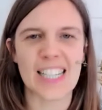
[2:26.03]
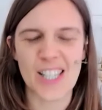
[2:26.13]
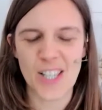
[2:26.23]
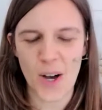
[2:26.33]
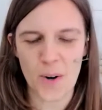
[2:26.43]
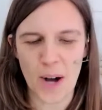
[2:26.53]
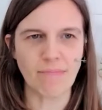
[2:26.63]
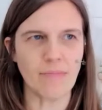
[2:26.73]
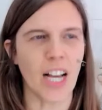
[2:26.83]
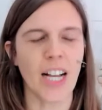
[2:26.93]
So a
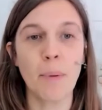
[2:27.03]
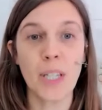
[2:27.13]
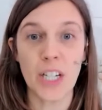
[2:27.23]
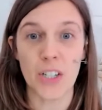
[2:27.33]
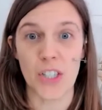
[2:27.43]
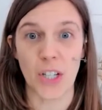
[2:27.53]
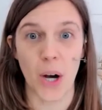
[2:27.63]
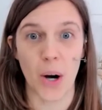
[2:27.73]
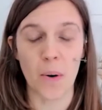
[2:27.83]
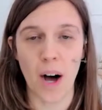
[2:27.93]
couple years
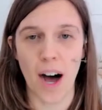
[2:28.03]
ago,